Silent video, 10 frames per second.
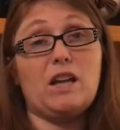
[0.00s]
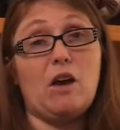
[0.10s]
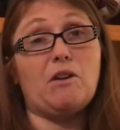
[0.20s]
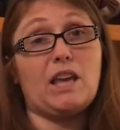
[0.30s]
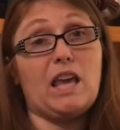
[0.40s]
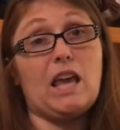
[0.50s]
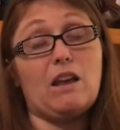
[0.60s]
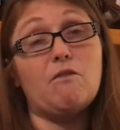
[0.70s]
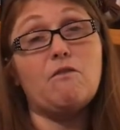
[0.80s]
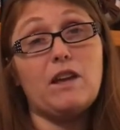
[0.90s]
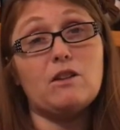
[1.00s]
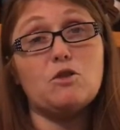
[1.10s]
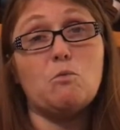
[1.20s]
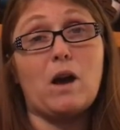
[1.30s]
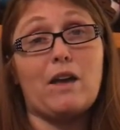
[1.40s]
how a king found a
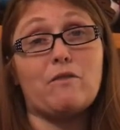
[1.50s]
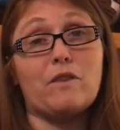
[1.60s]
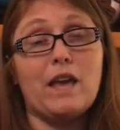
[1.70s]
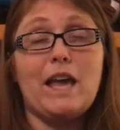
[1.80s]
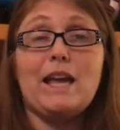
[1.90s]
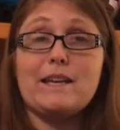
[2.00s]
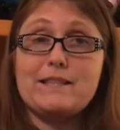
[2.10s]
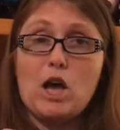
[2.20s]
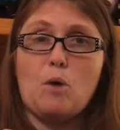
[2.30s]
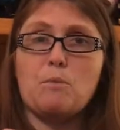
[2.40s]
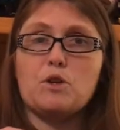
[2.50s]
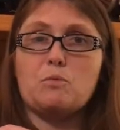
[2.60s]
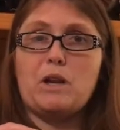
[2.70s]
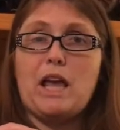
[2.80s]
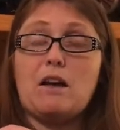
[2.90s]
wife. His helpers
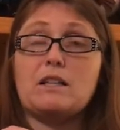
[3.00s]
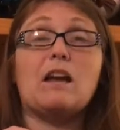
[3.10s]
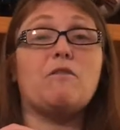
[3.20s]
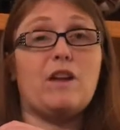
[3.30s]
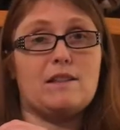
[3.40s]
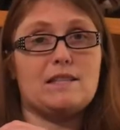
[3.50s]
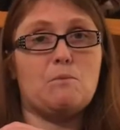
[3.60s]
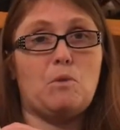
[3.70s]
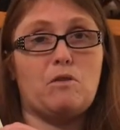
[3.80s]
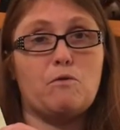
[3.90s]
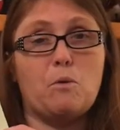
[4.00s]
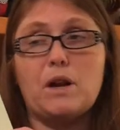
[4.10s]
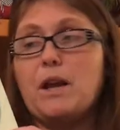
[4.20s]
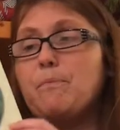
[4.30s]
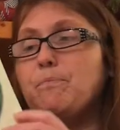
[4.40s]
went out and found someone for
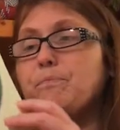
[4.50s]
him.